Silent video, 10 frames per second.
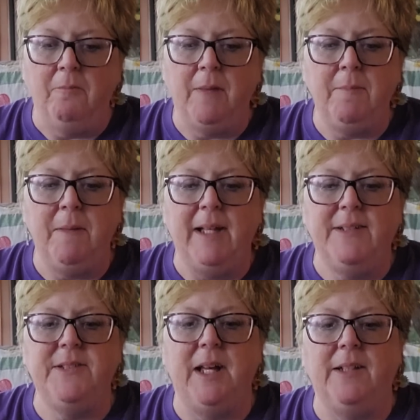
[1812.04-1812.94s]
My mac
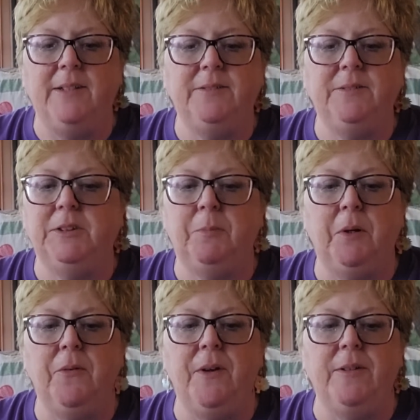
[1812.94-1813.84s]
salad is
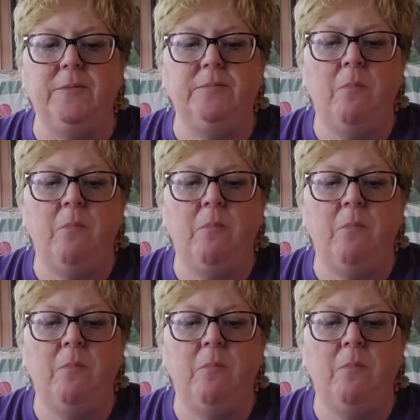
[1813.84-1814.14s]
perfect.